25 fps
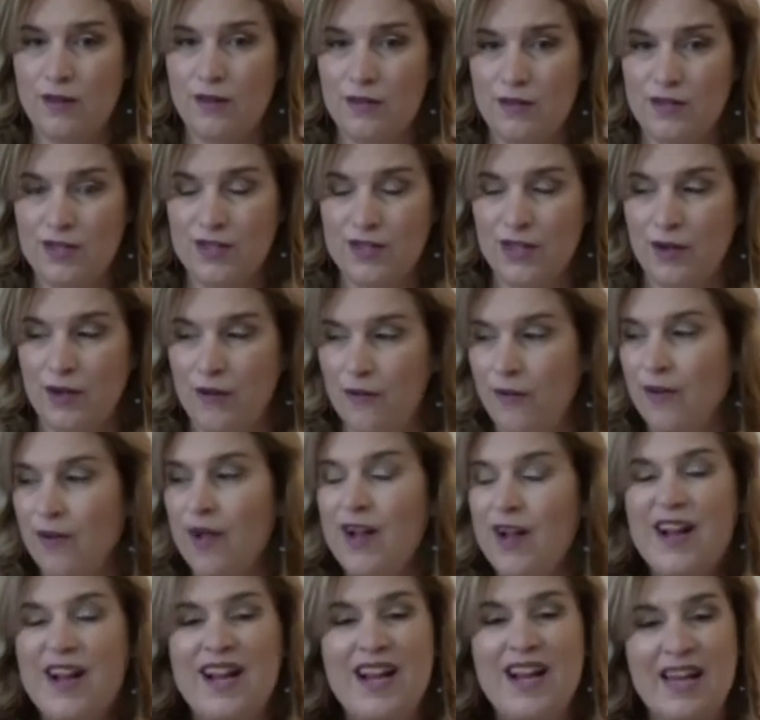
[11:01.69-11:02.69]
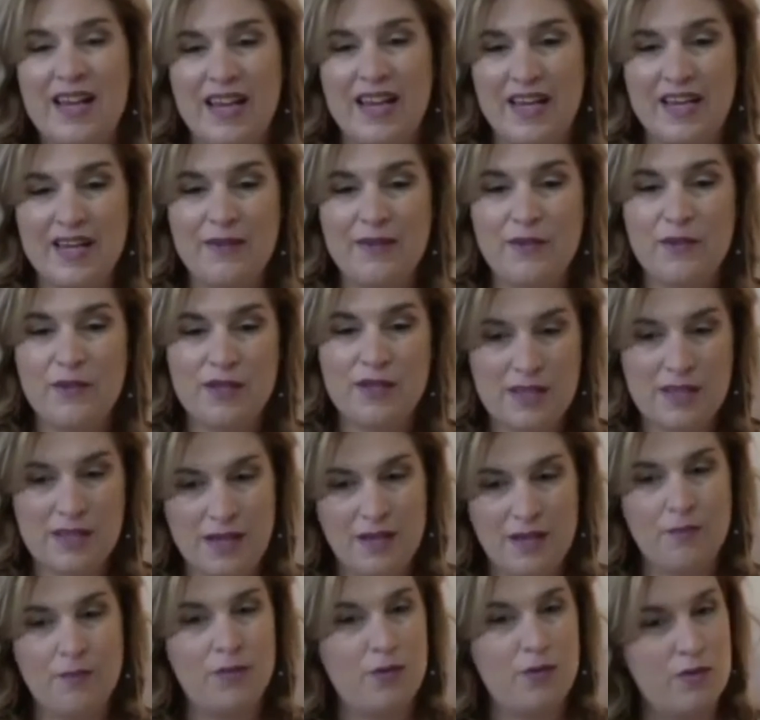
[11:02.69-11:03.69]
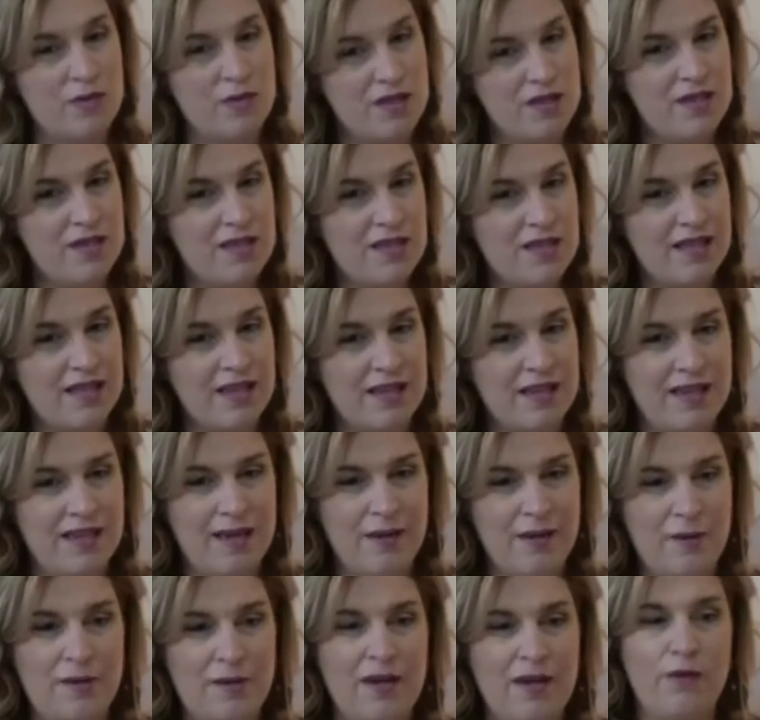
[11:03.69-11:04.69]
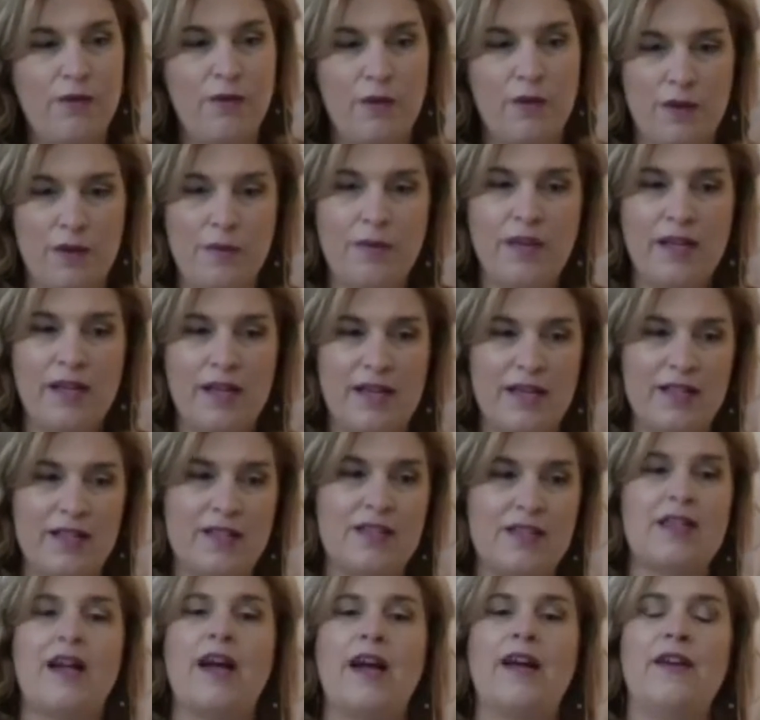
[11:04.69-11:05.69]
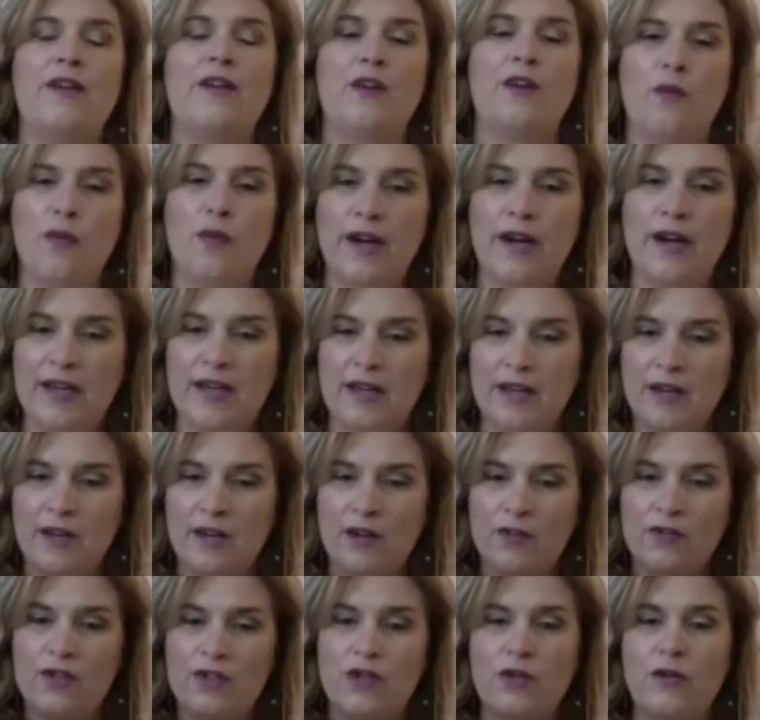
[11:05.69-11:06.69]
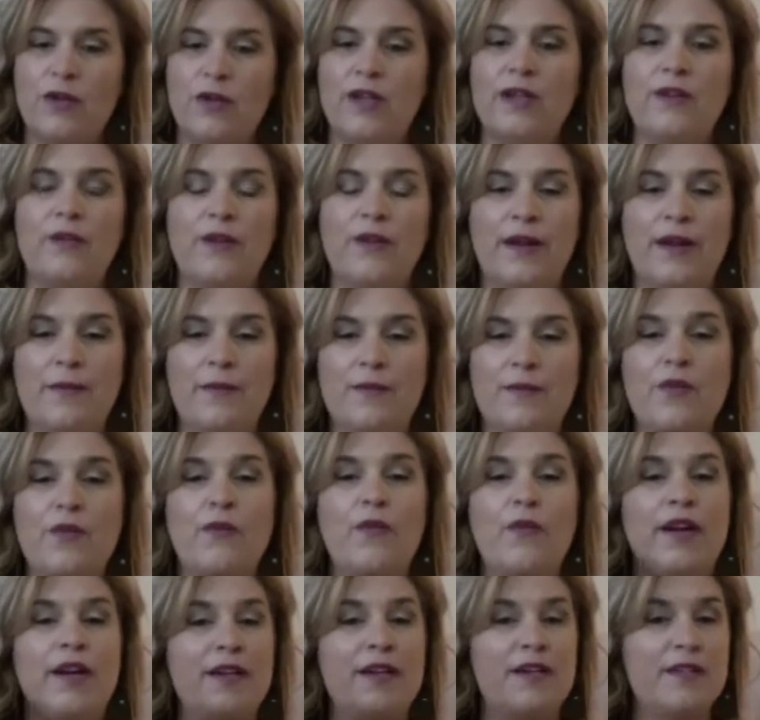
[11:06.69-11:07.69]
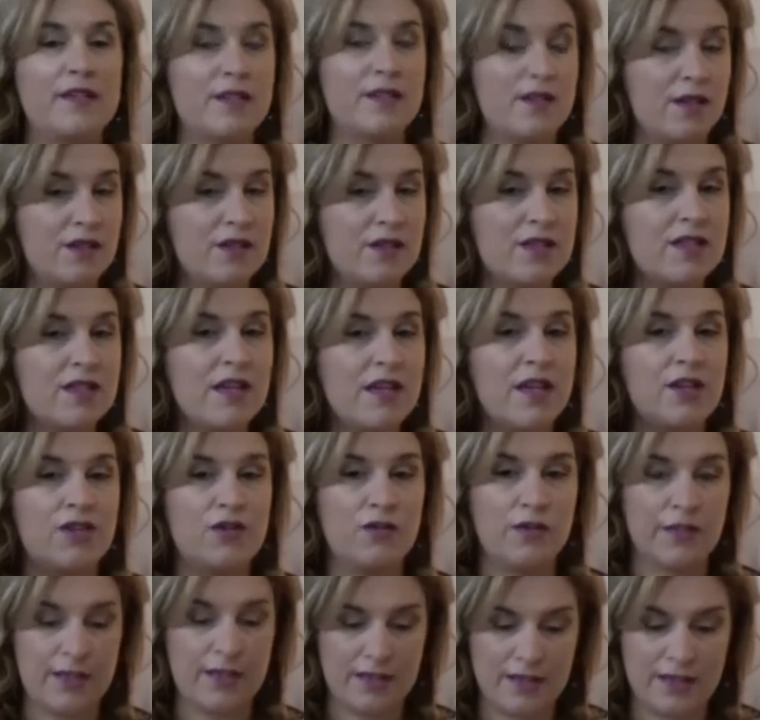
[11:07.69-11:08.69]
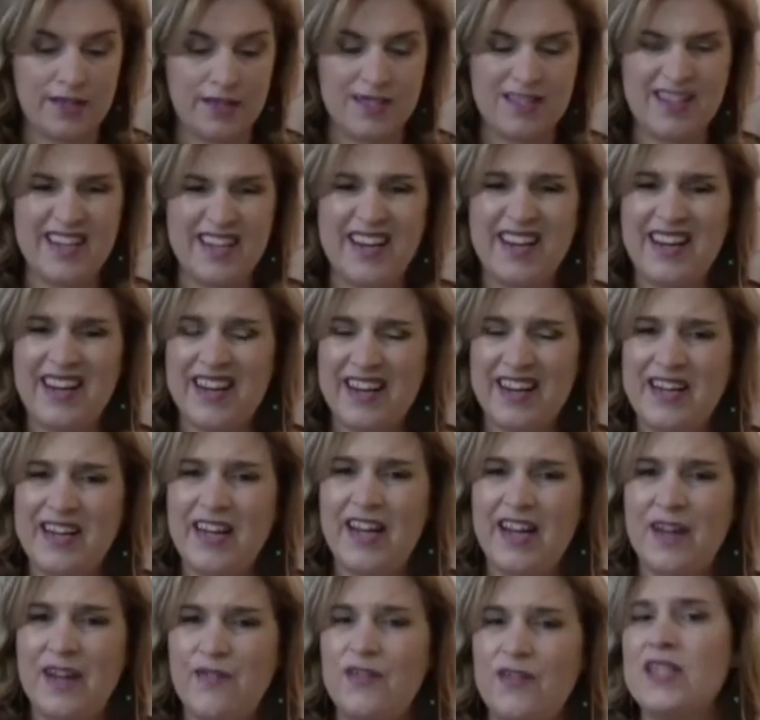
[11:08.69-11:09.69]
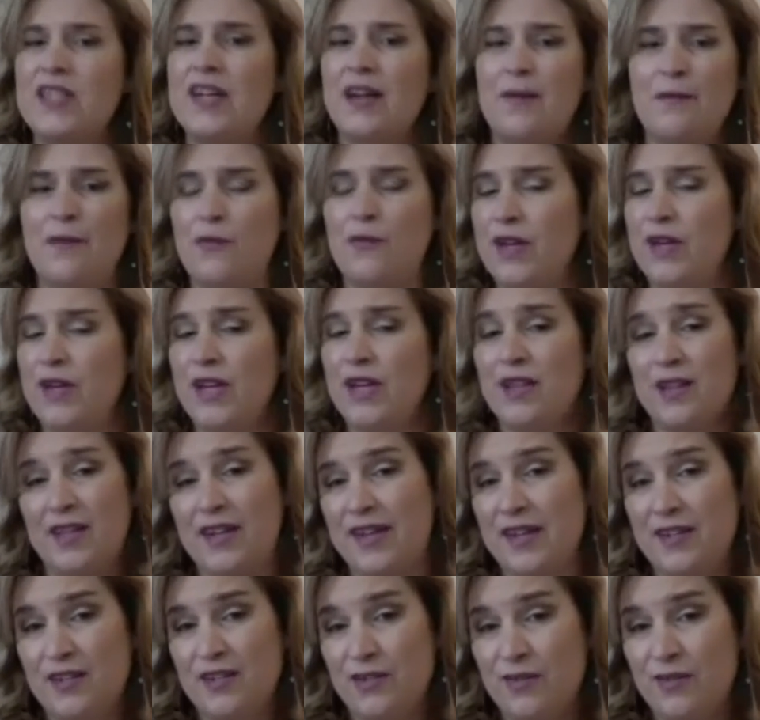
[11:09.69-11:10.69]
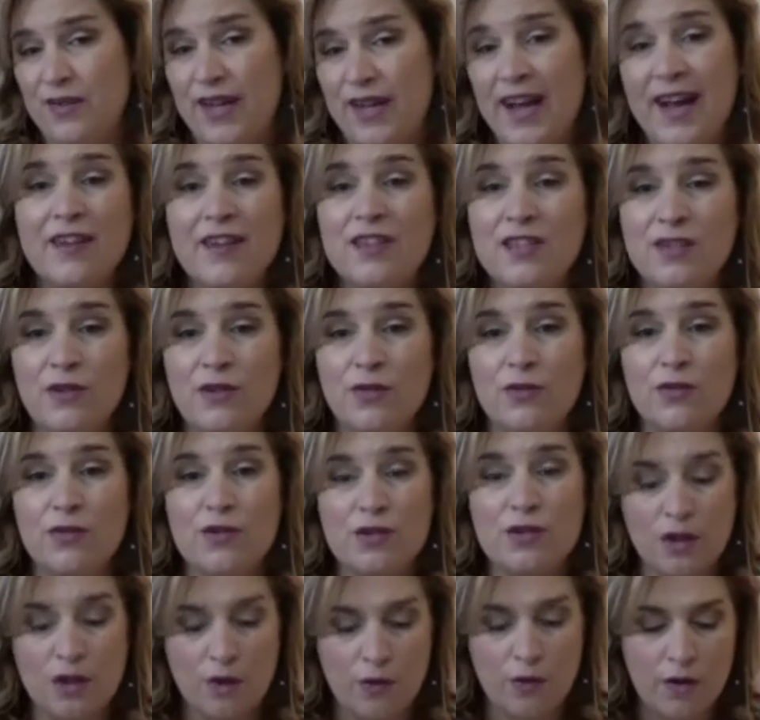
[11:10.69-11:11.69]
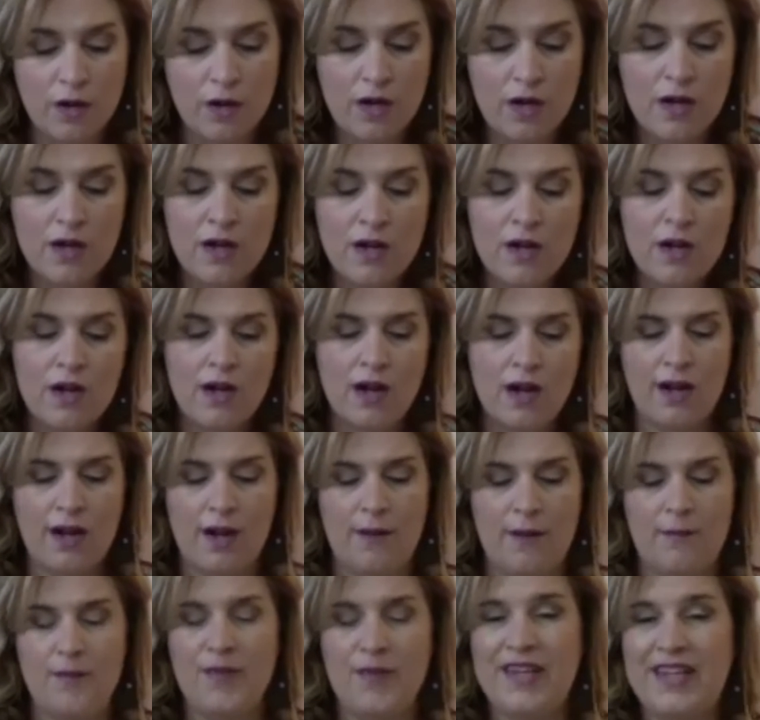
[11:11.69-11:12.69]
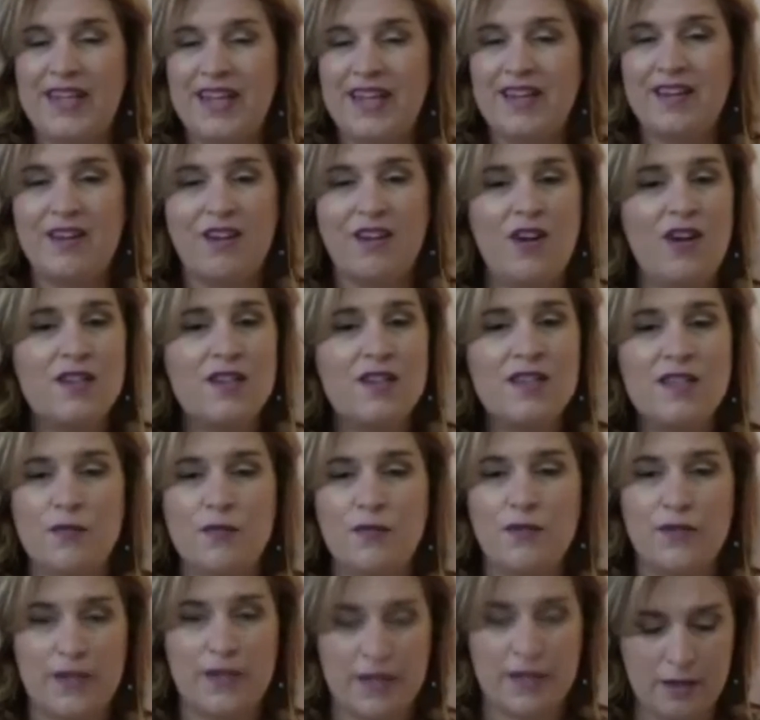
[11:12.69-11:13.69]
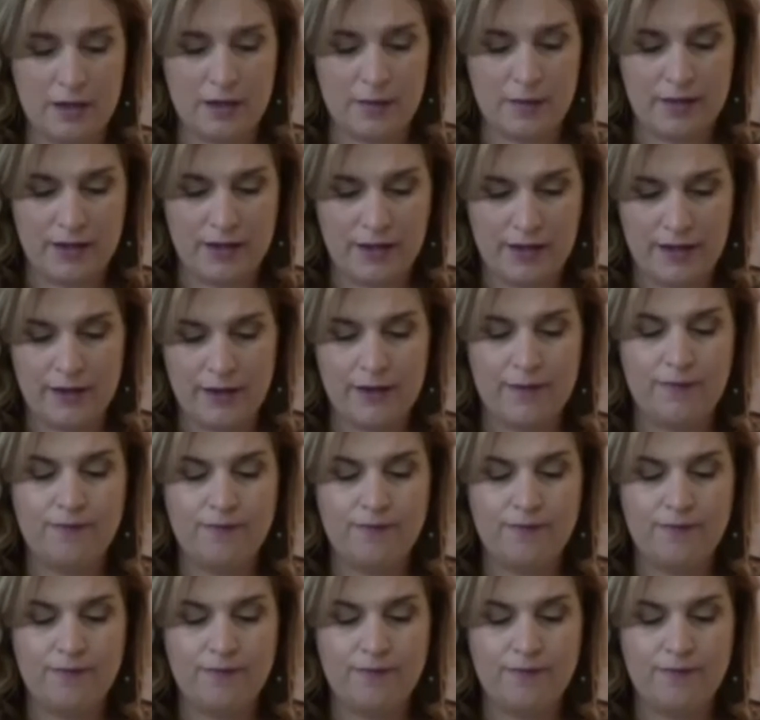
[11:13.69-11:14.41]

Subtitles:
So it will stay most of the time in one place. I know where I can go to it when I'm ready to start scheduling things. And I kind of have a time a week that I do that too. So again, all stuff we'll talk about later.